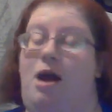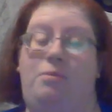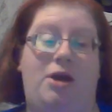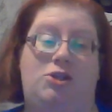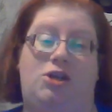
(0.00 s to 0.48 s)

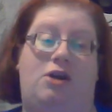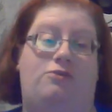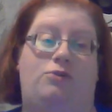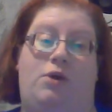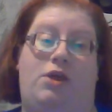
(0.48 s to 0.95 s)
I'm not
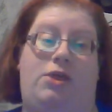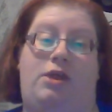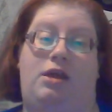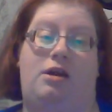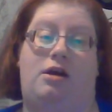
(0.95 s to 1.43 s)
chuffed with
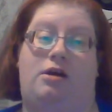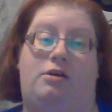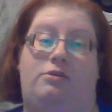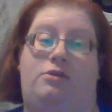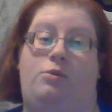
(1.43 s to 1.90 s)

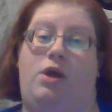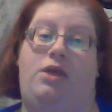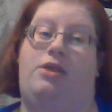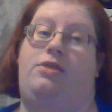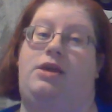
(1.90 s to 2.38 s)
the
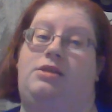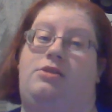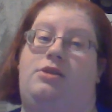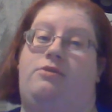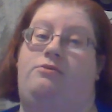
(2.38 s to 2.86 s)
way that they
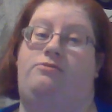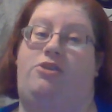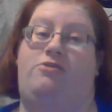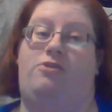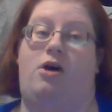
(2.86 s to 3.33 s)
did the
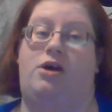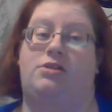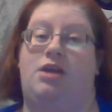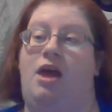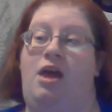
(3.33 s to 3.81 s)

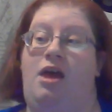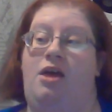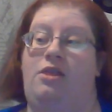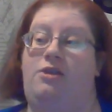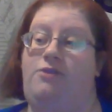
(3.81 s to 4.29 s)
floss.
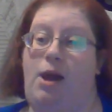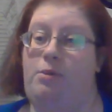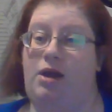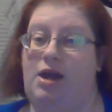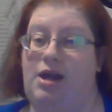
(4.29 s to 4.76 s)
The
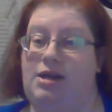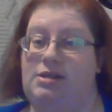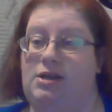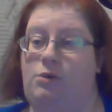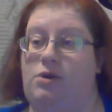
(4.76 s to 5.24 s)
fabric I
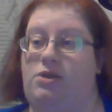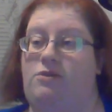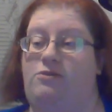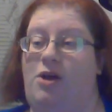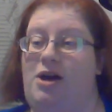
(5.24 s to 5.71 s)
can deal with.
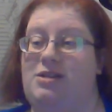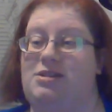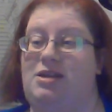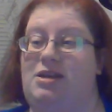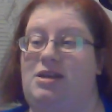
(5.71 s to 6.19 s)
The
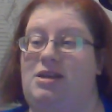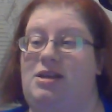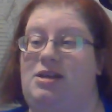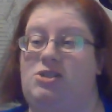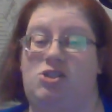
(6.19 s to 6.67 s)
floss
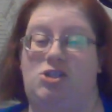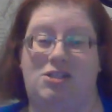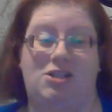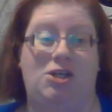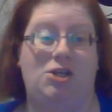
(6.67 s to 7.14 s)
is
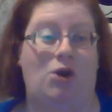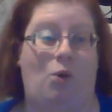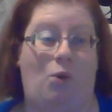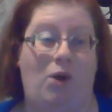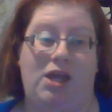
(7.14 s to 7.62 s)
just
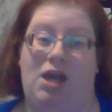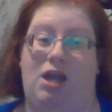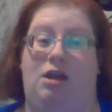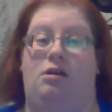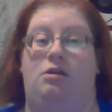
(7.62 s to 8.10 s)

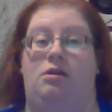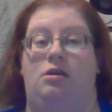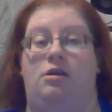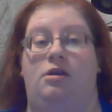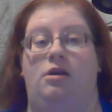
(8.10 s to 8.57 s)
annoying.
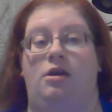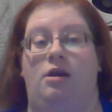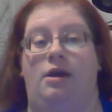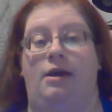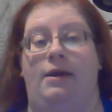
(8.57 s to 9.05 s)

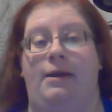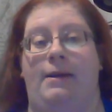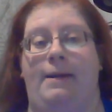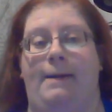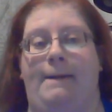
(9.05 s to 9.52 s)

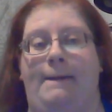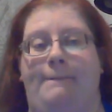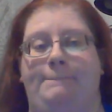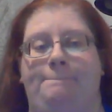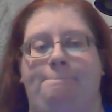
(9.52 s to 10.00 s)

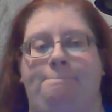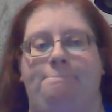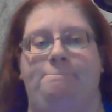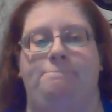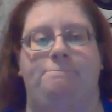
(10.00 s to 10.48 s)

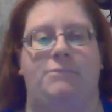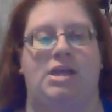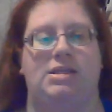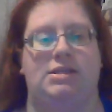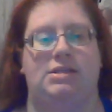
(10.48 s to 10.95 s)

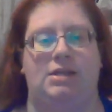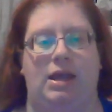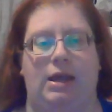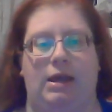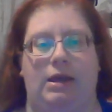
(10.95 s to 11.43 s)
Let's
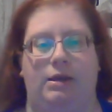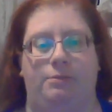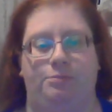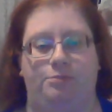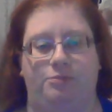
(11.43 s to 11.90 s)
see.